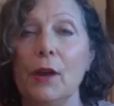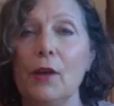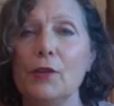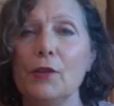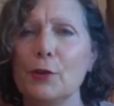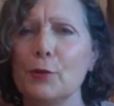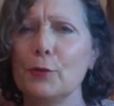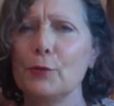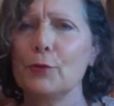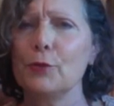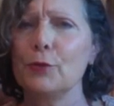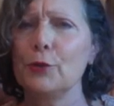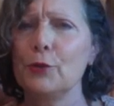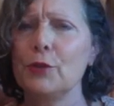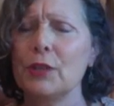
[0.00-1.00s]
also
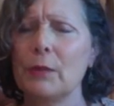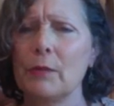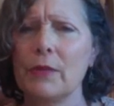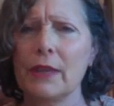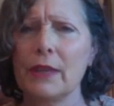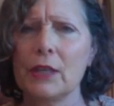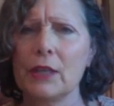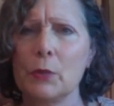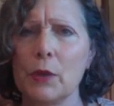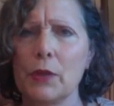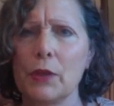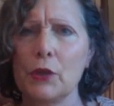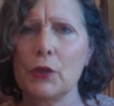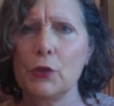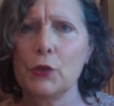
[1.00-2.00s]
do some things
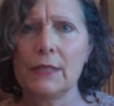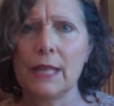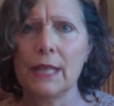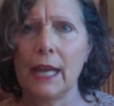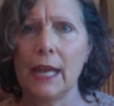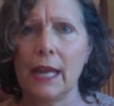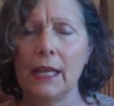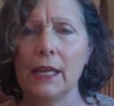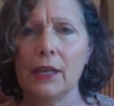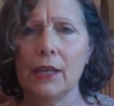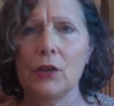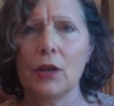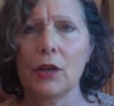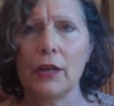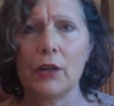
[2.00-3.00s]
with the Dream
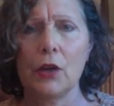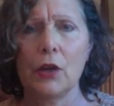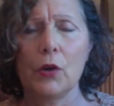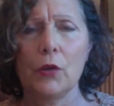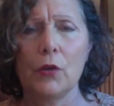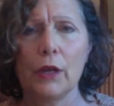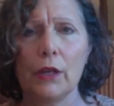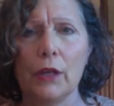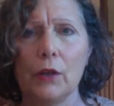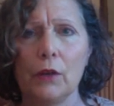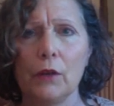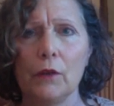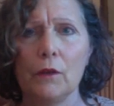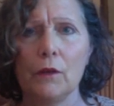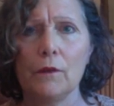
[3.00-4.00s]
Tank, and I know that
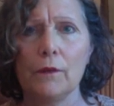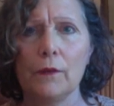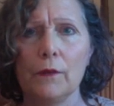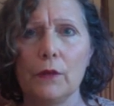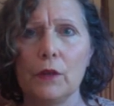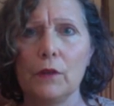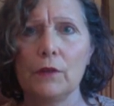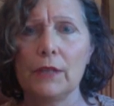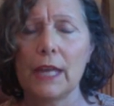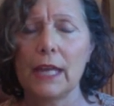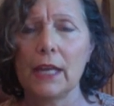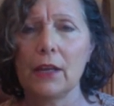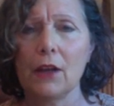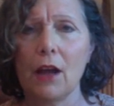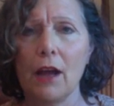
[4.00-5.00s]
you've
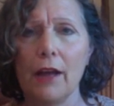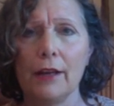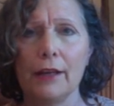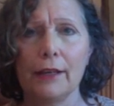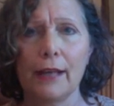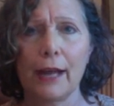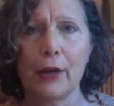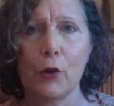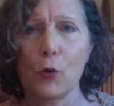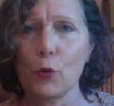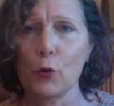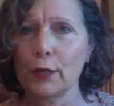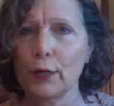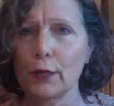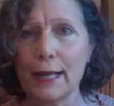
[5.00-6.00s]
taken on and kind of
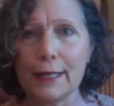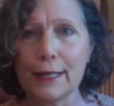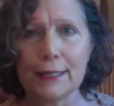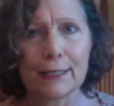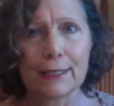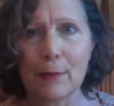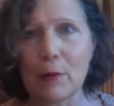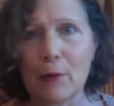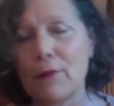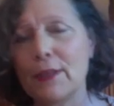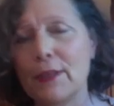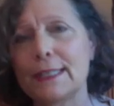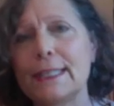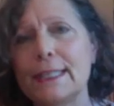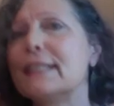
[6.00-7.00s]
organized some of
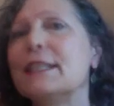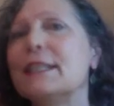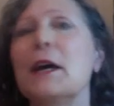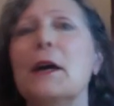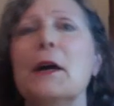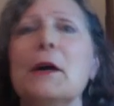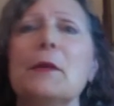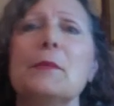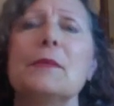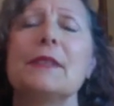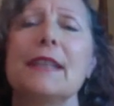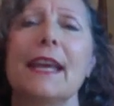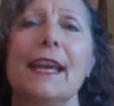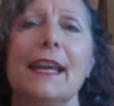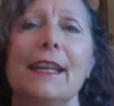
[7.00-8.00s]
the
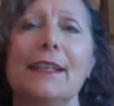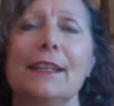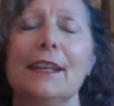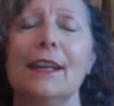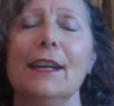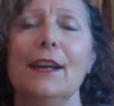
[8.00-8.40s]
systems, and